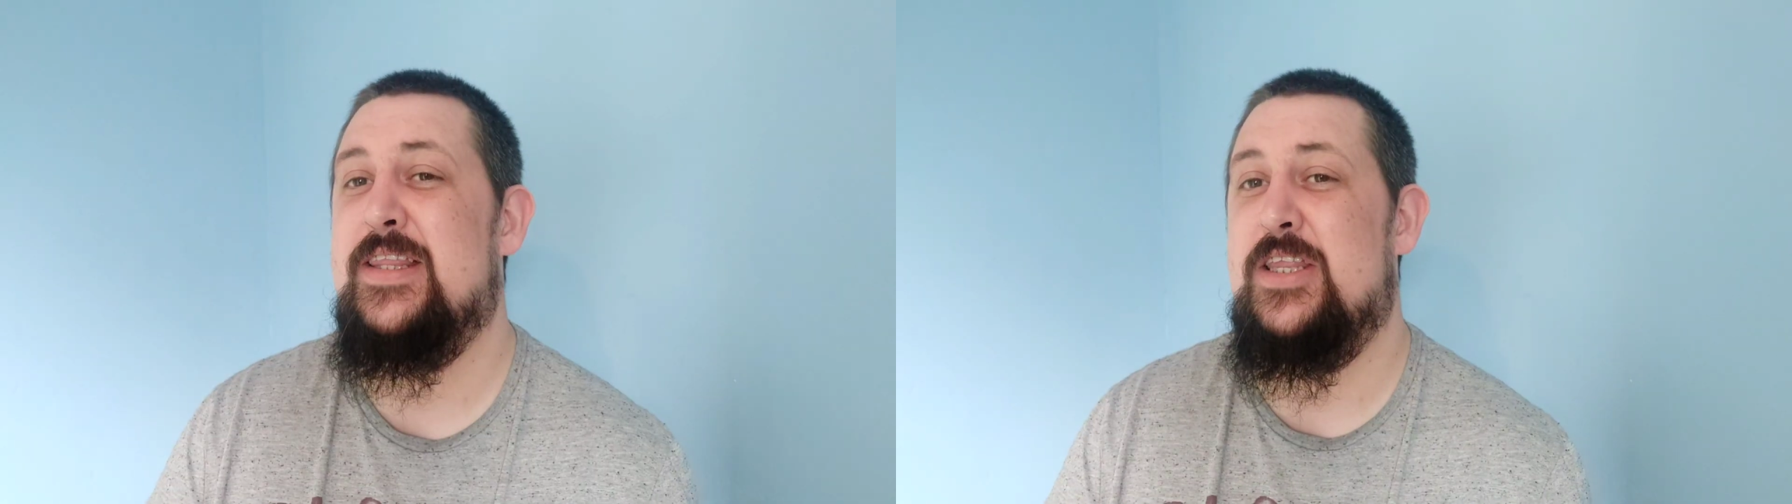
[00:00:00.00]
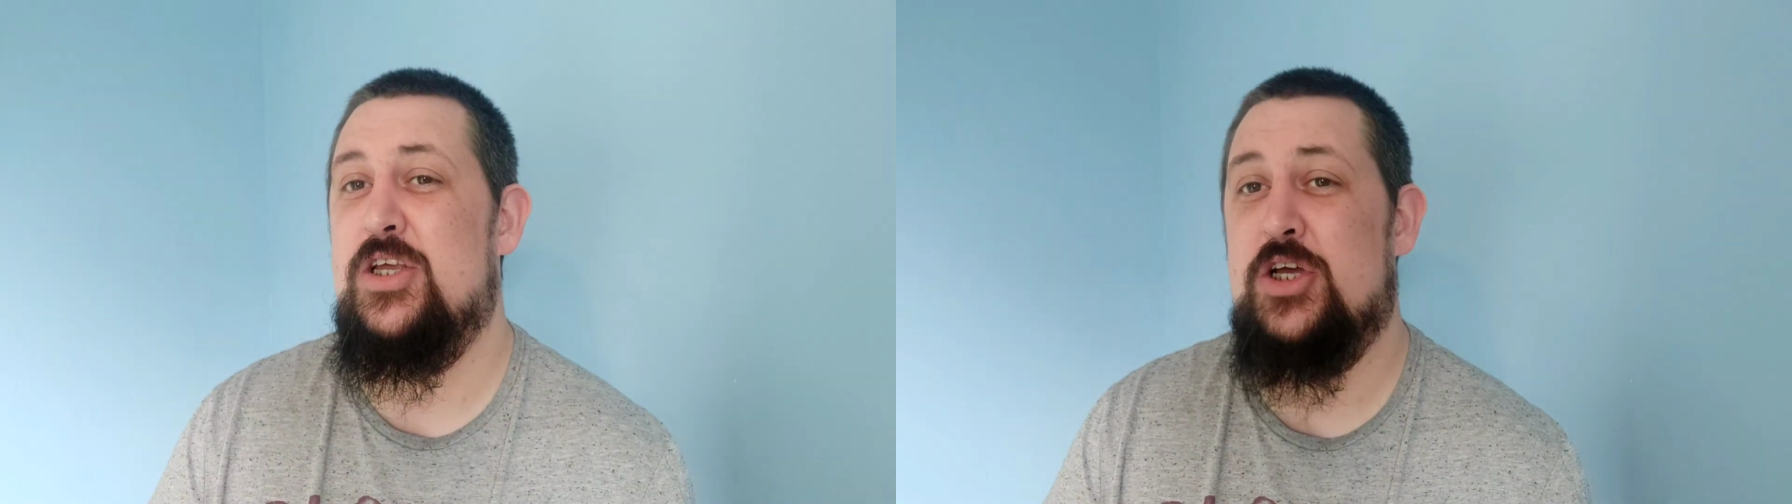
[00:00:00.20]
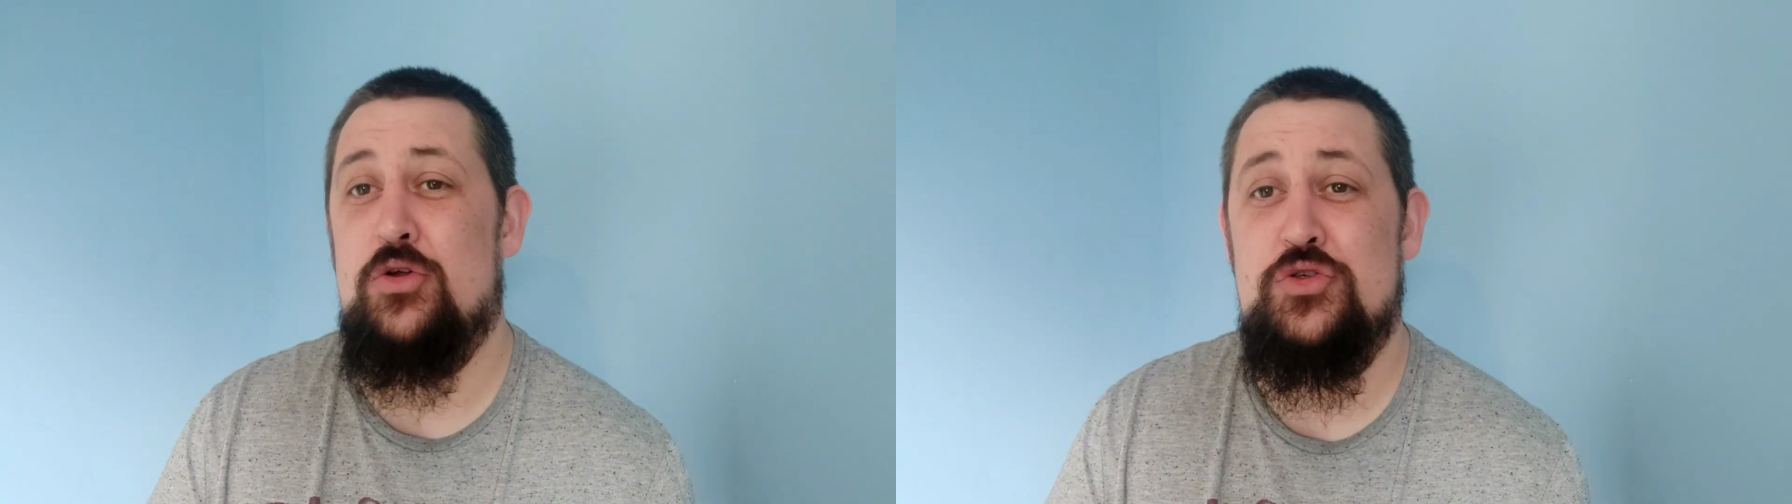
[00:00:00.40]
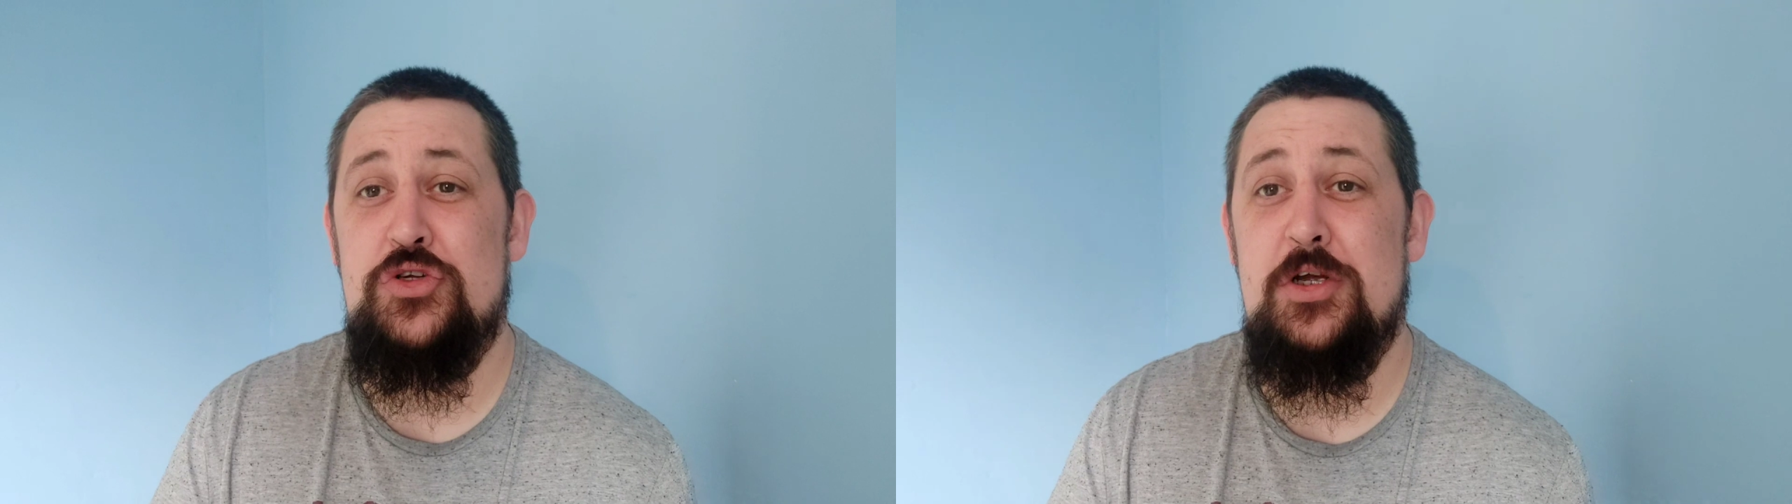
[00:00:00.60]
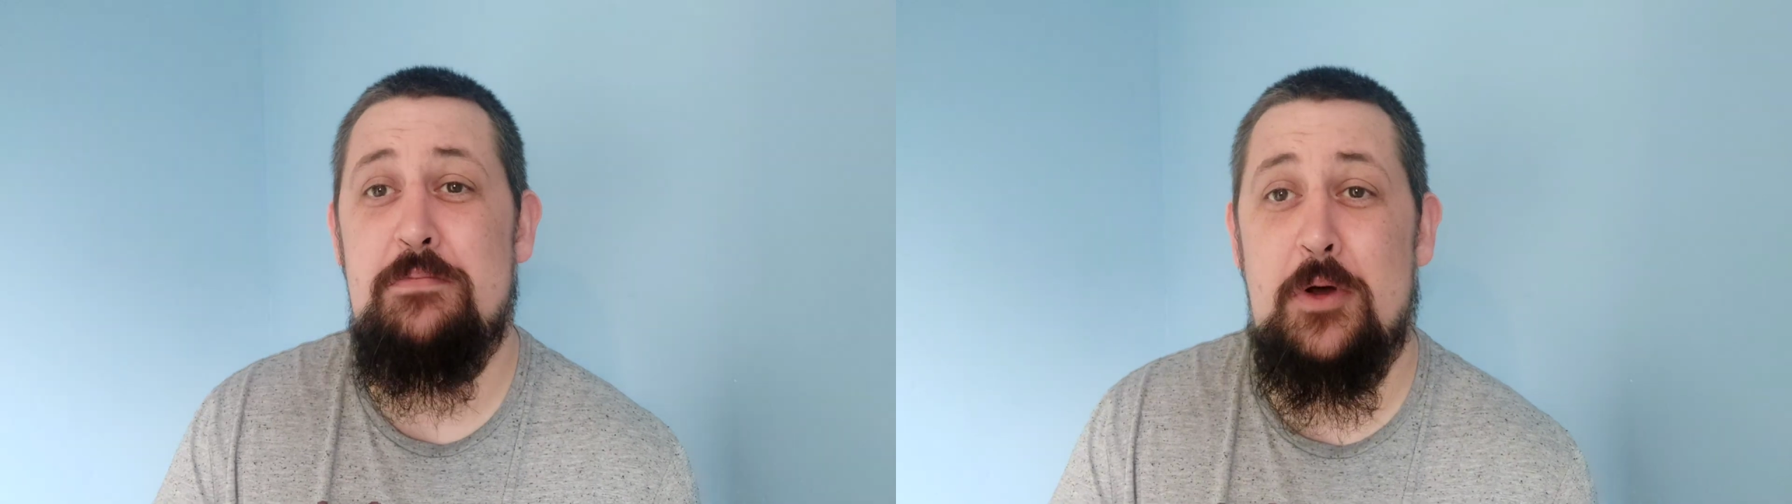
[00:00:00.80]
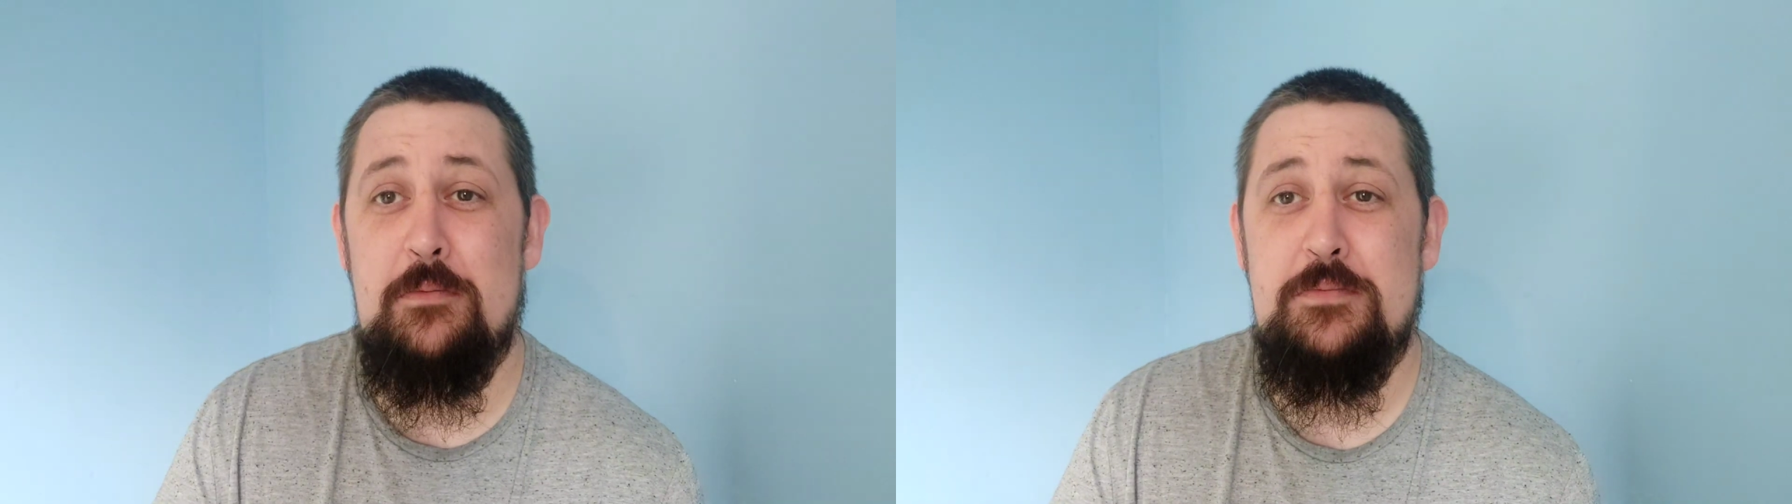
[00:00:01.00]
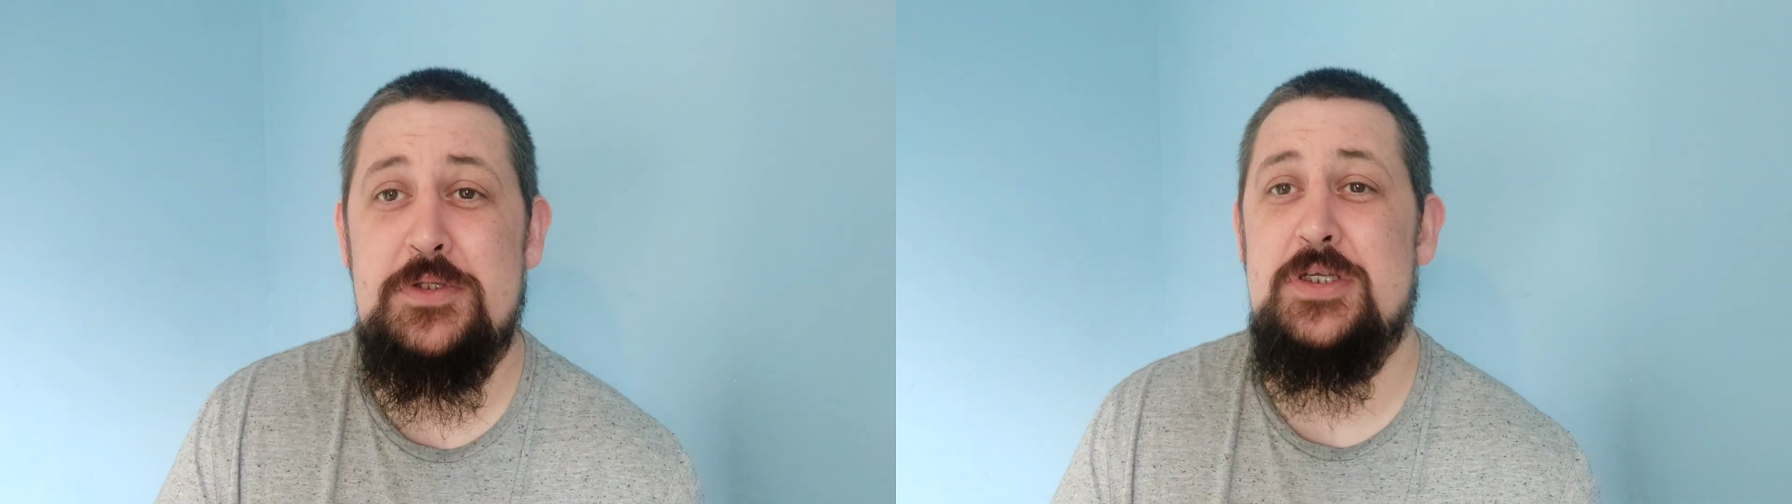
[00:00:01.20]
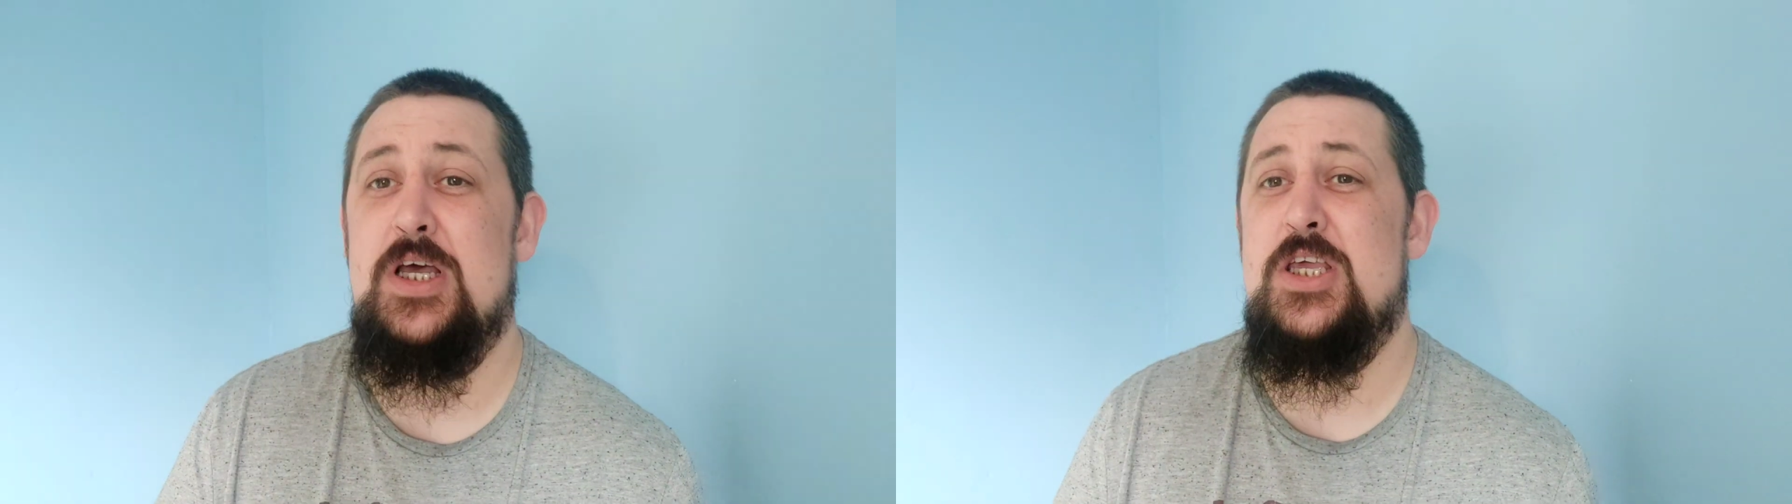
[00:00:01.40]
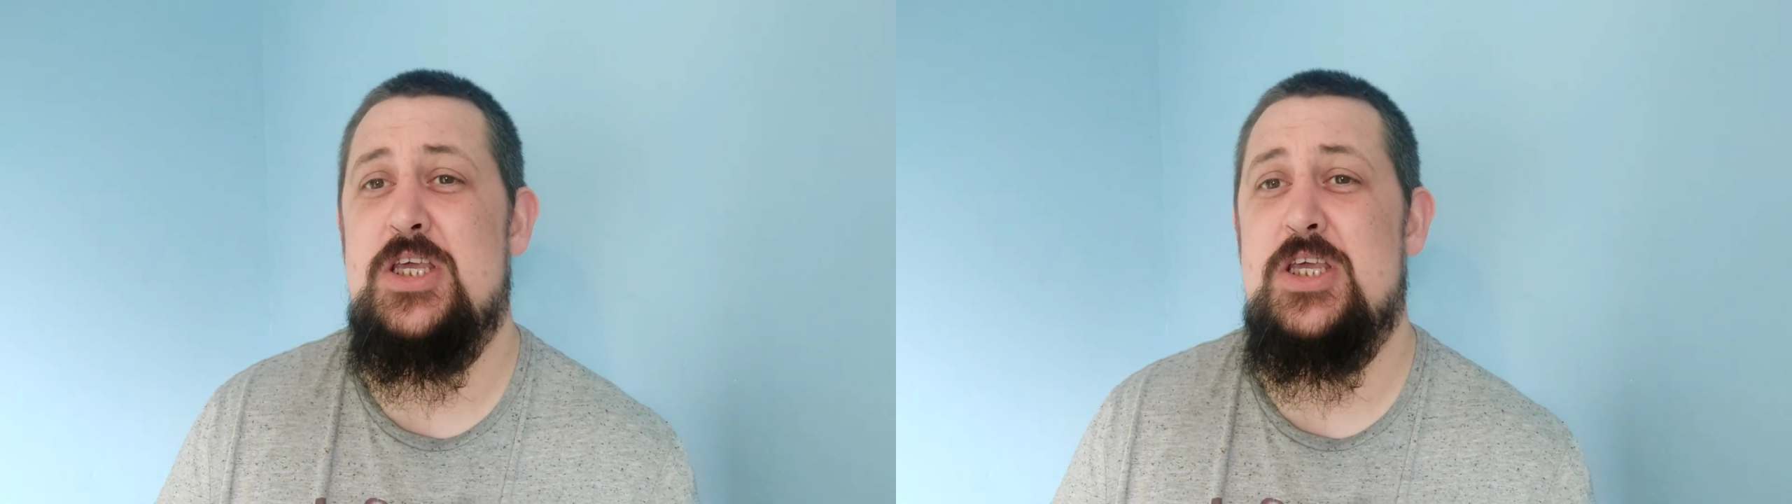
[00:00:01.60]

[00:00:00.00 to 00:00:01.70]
Then you'll go through your bumps.